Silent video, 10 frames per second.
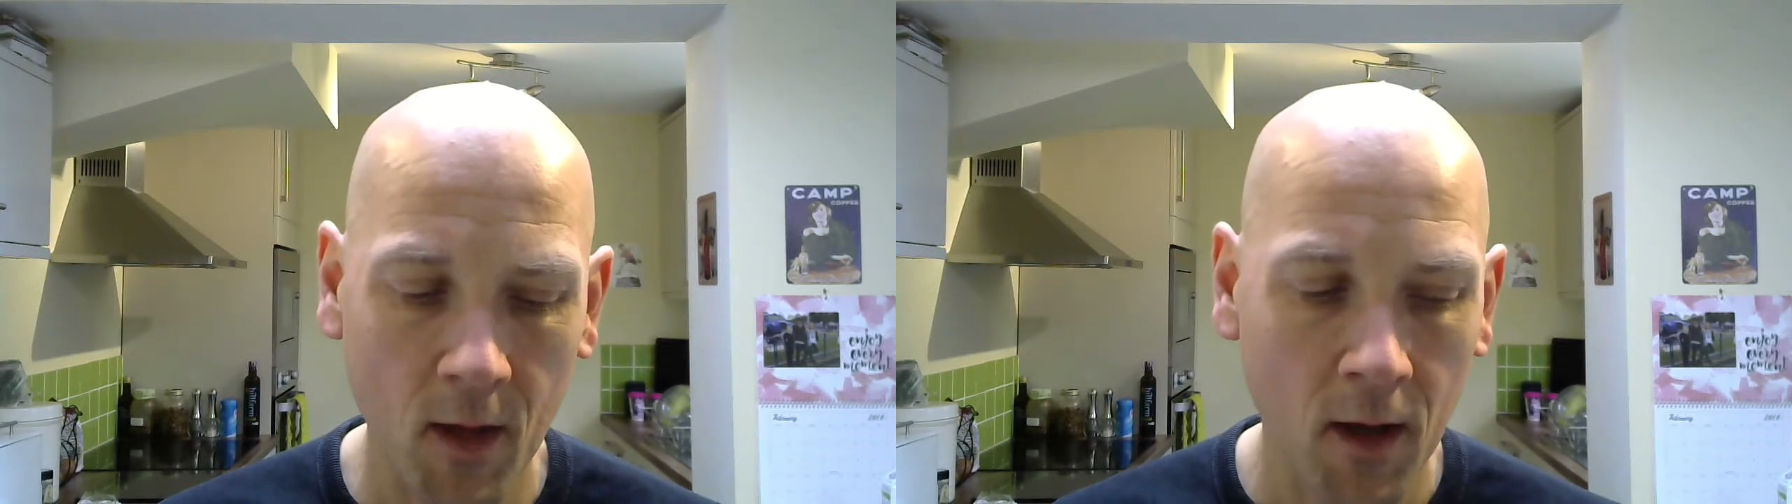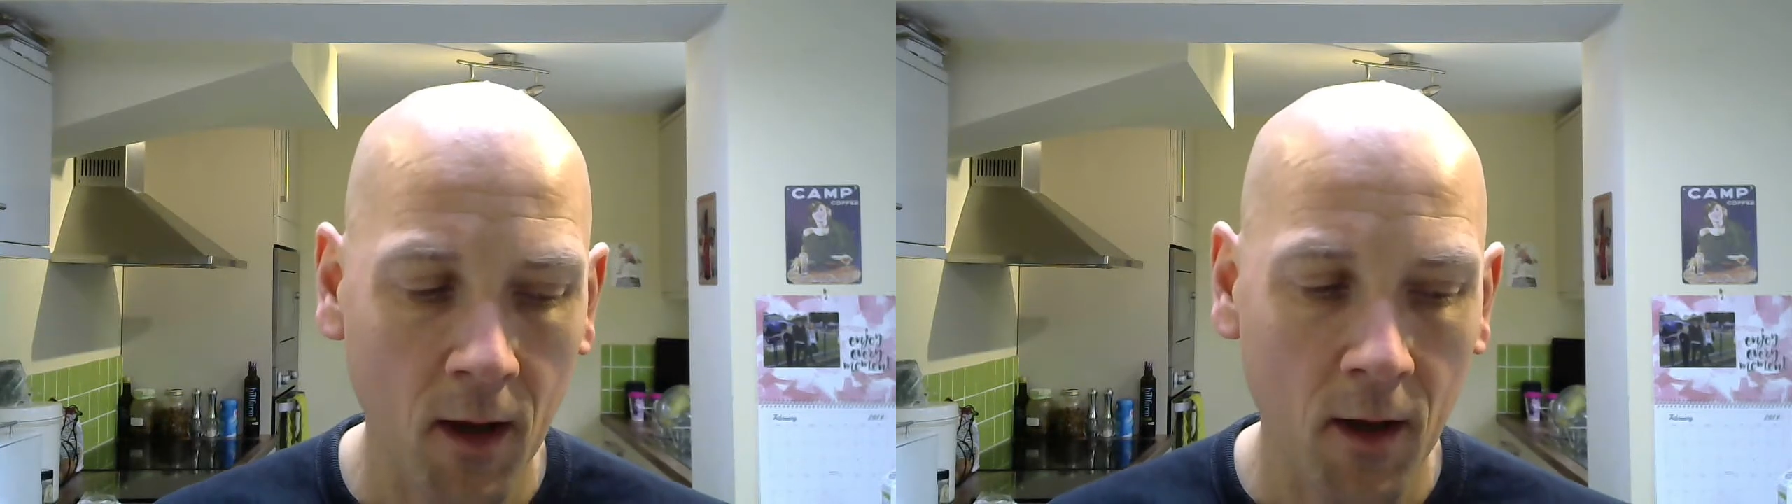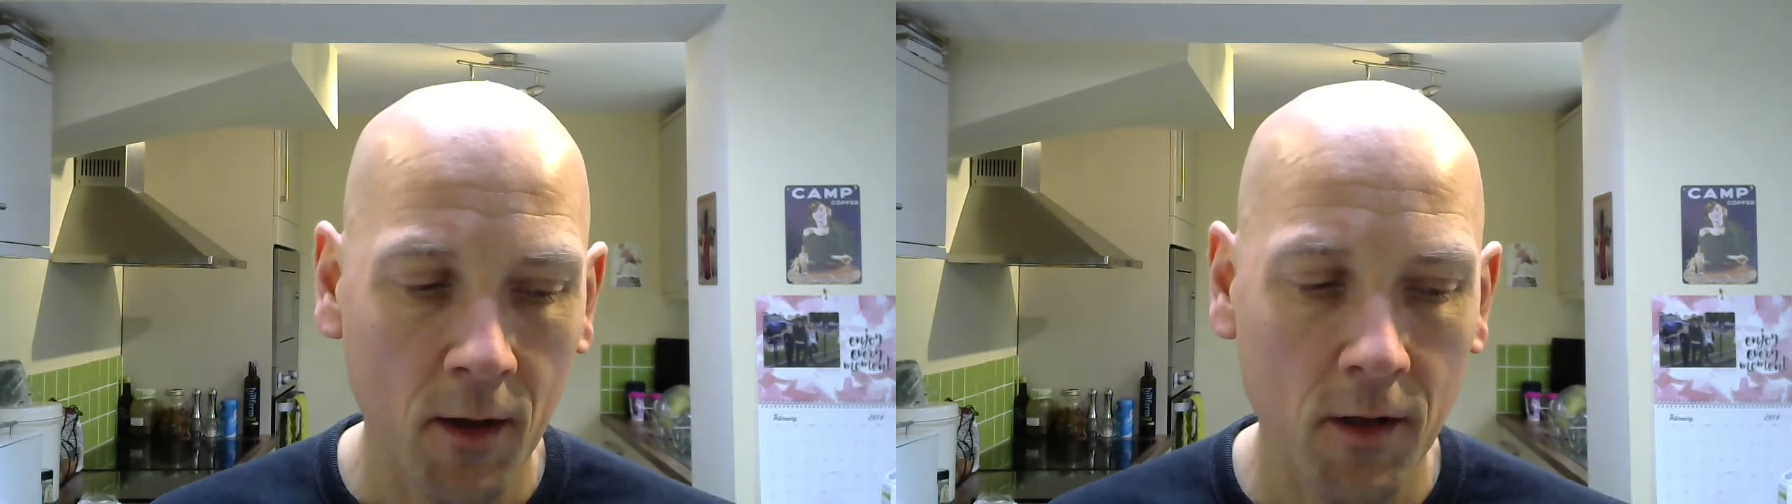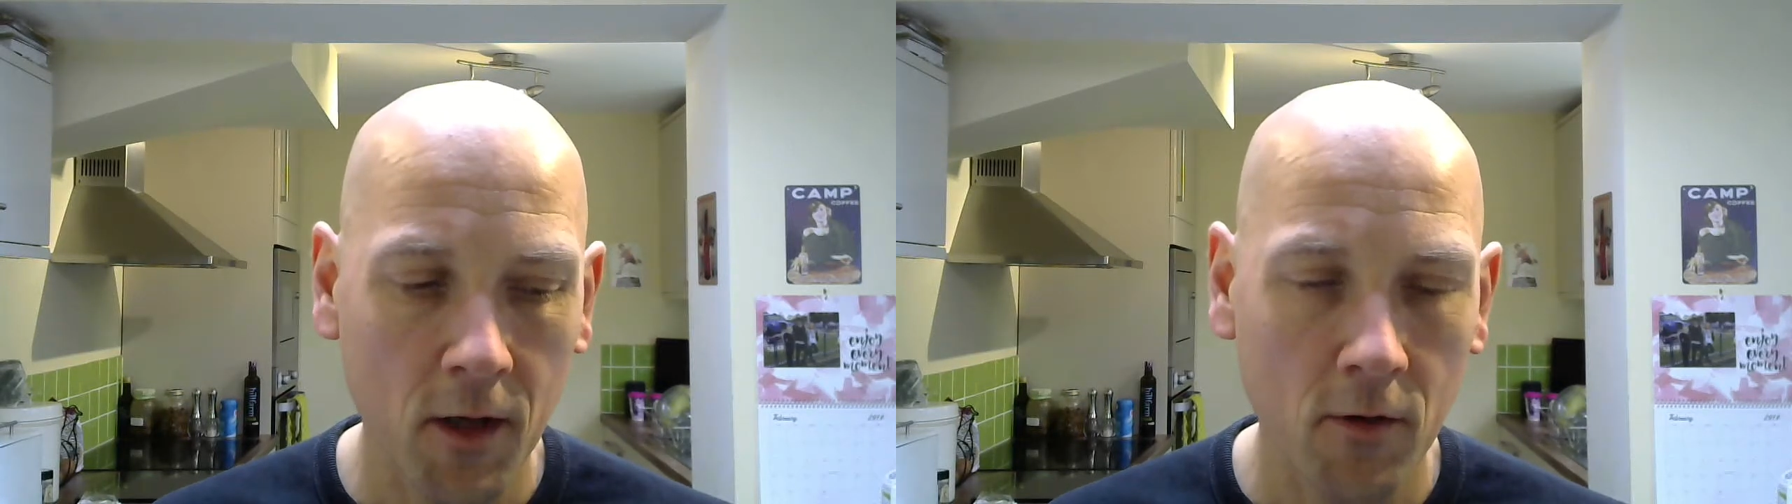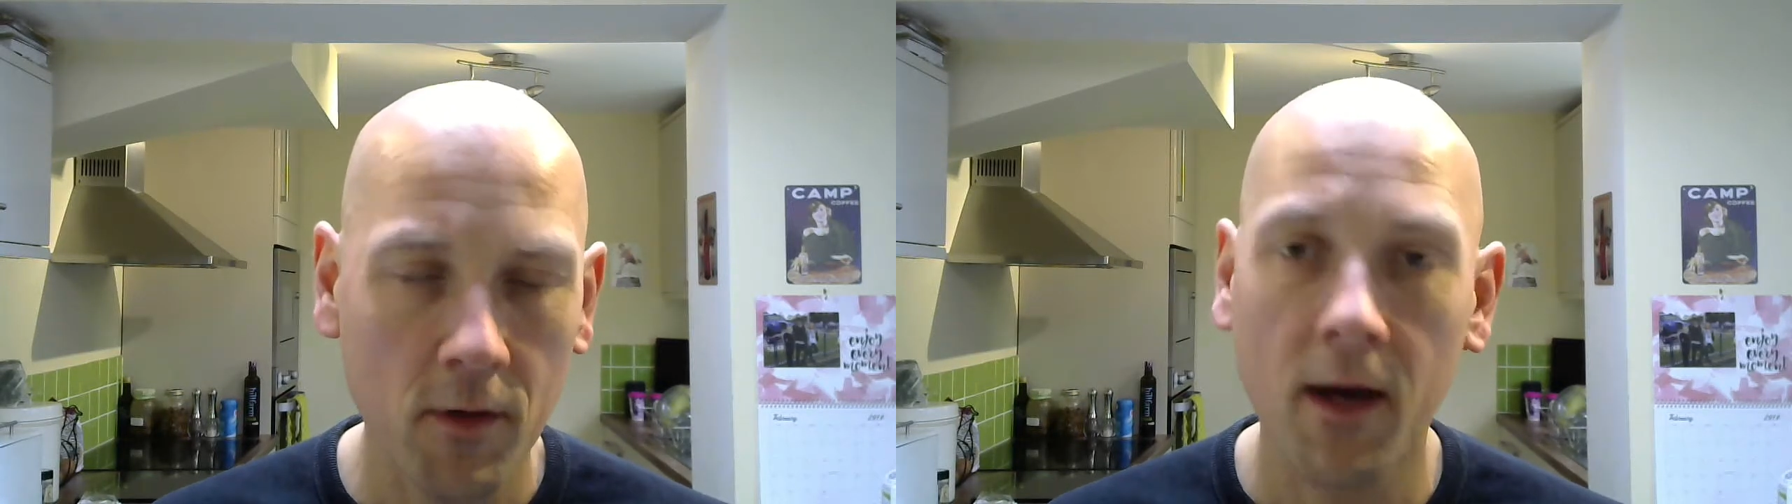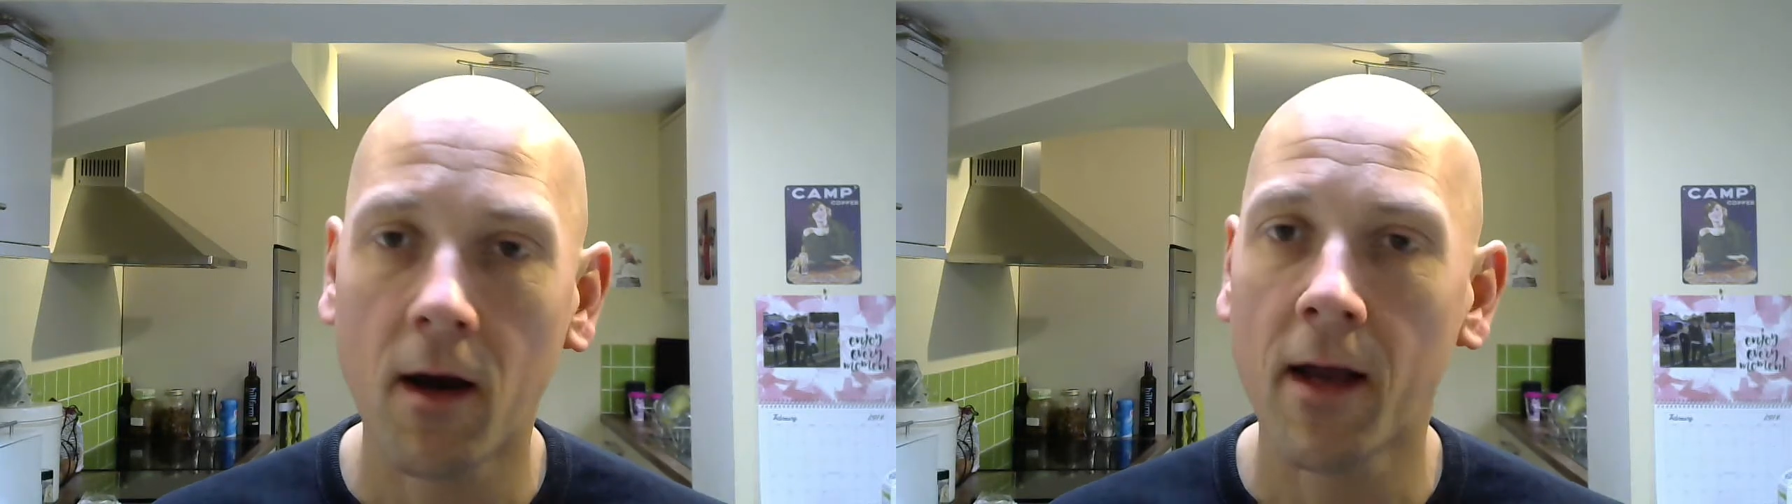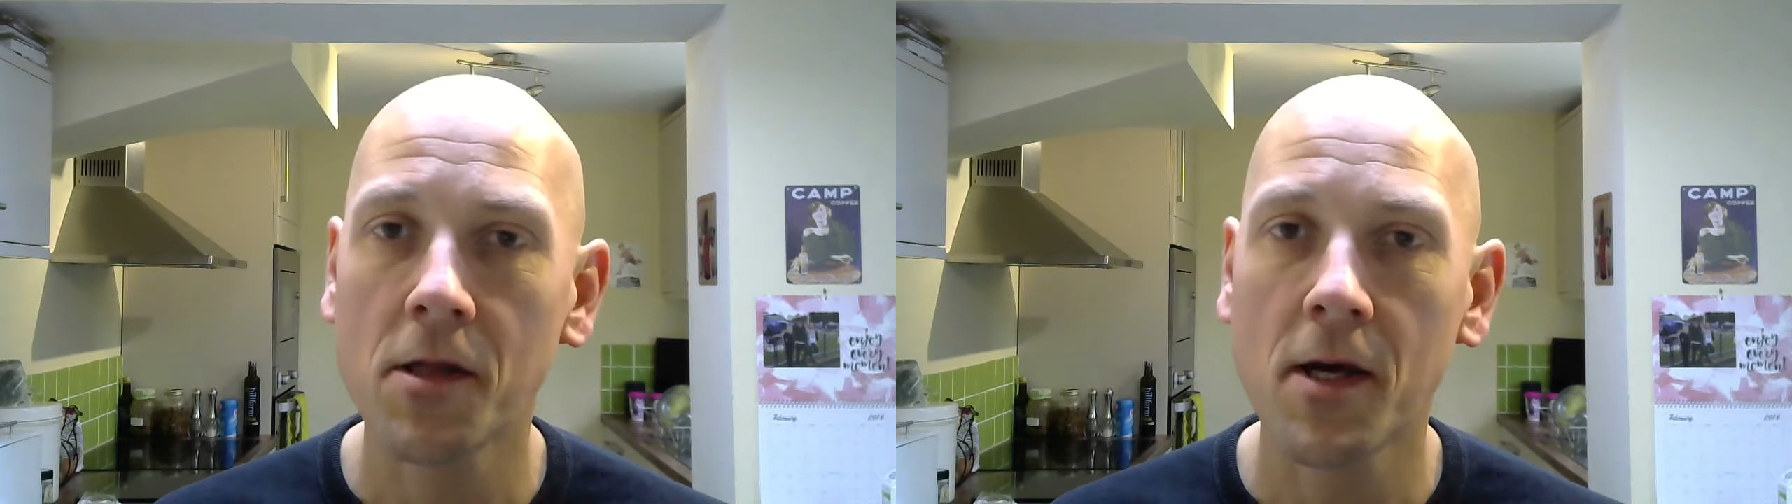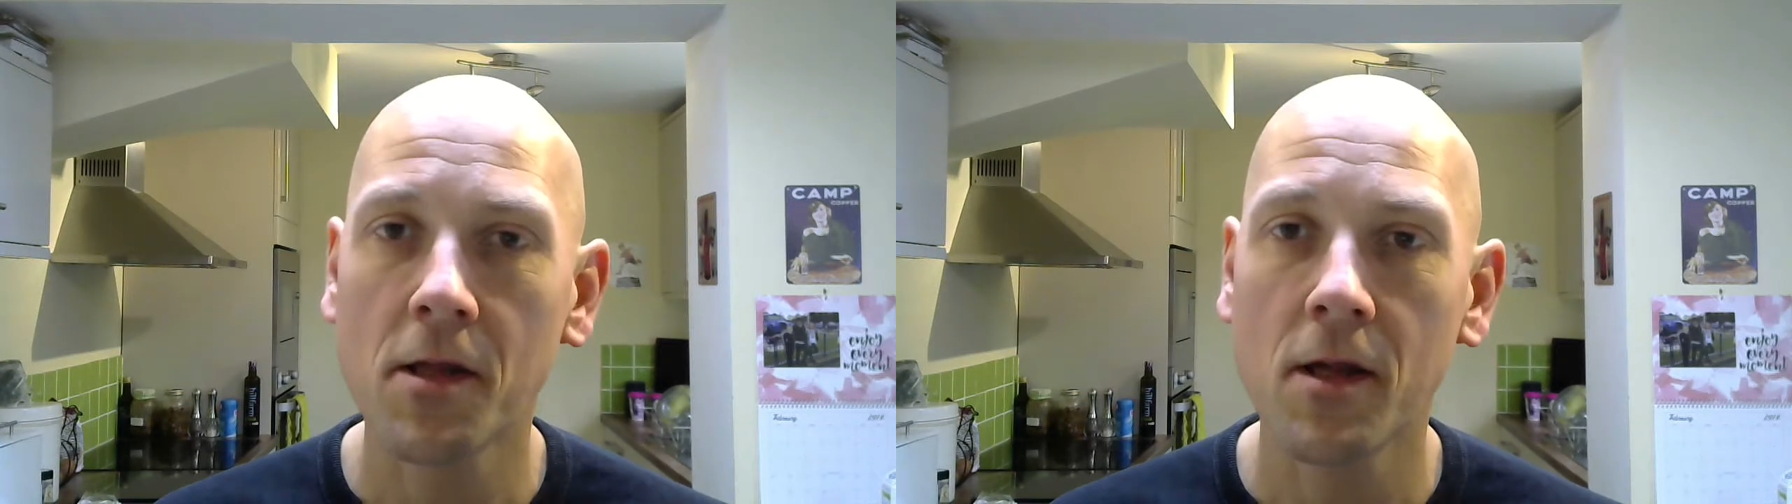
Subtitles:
So yeah, I guess that's